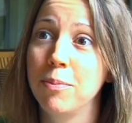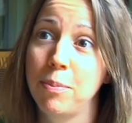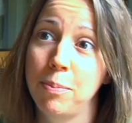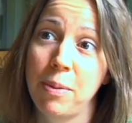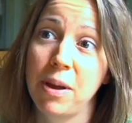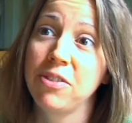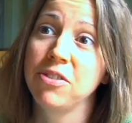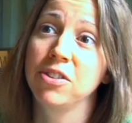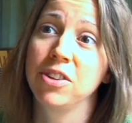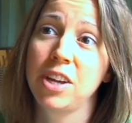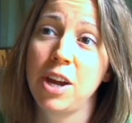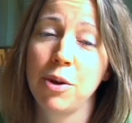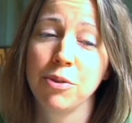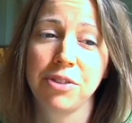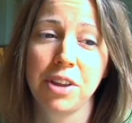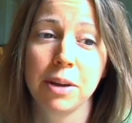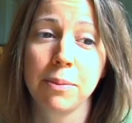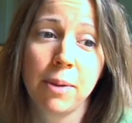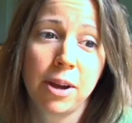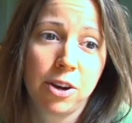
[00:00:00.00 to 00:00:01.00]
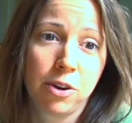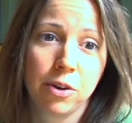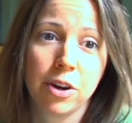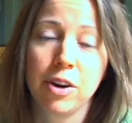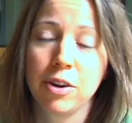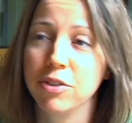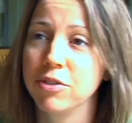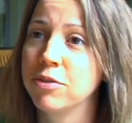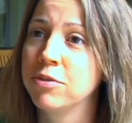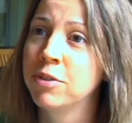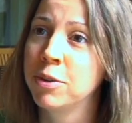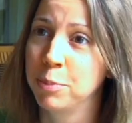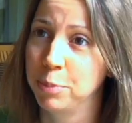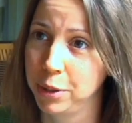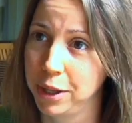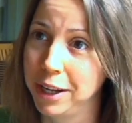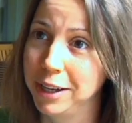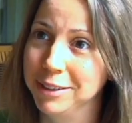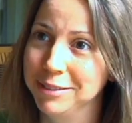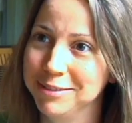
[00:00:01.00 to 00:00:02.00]
basically I was like, my career is
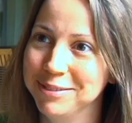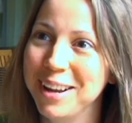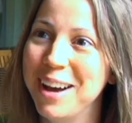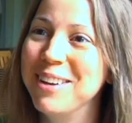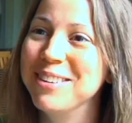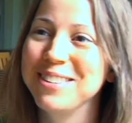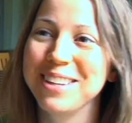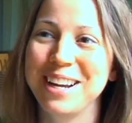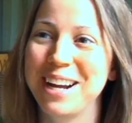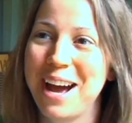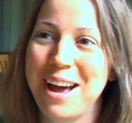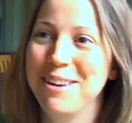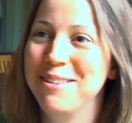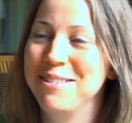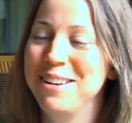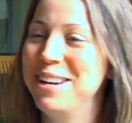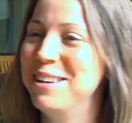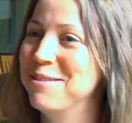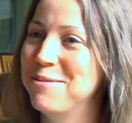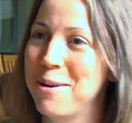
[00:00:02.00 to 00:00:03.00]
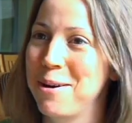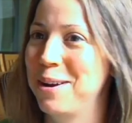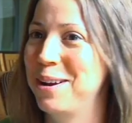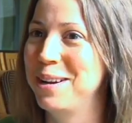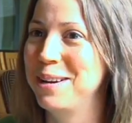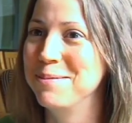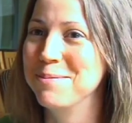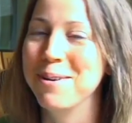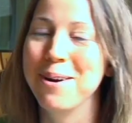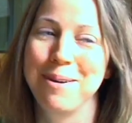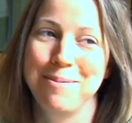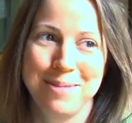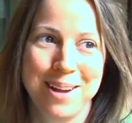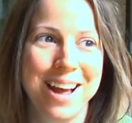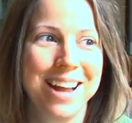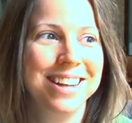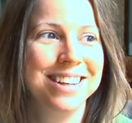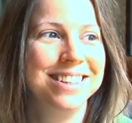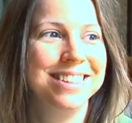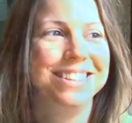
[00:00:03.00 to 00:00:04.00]
complete. I was like, I don't need to work anymore. I'm
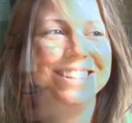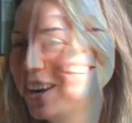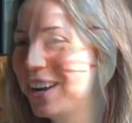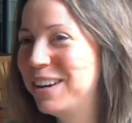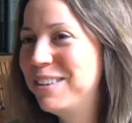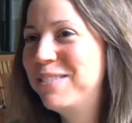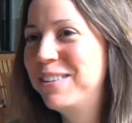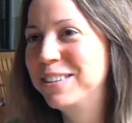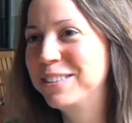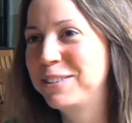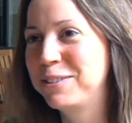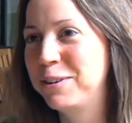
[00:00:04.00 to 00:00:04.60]
done, you know?